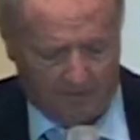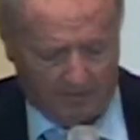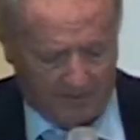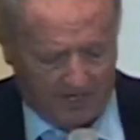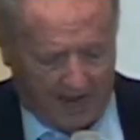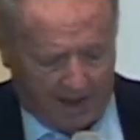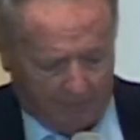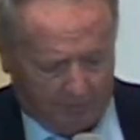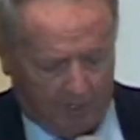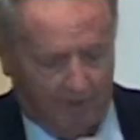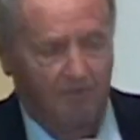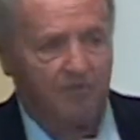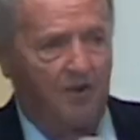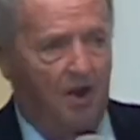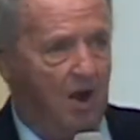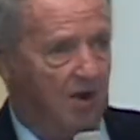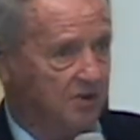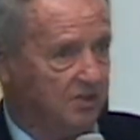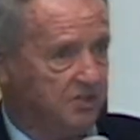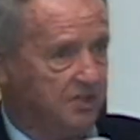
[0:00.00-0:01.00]
chapter at
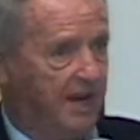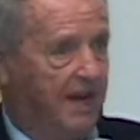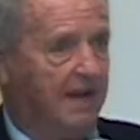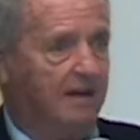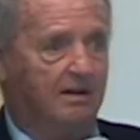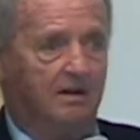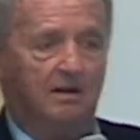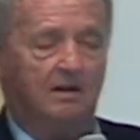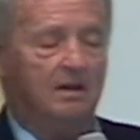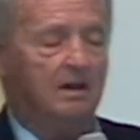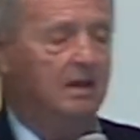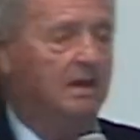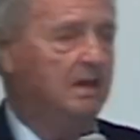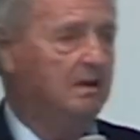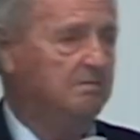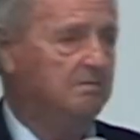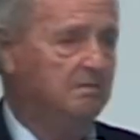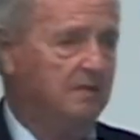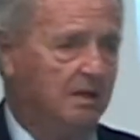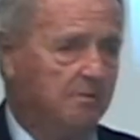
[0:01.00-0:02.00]
Florida State, and
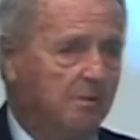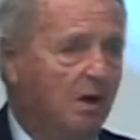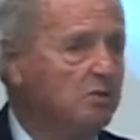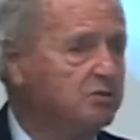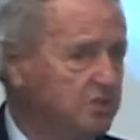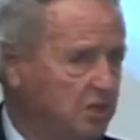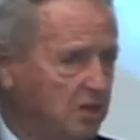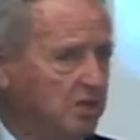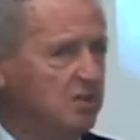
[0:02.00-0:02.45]
most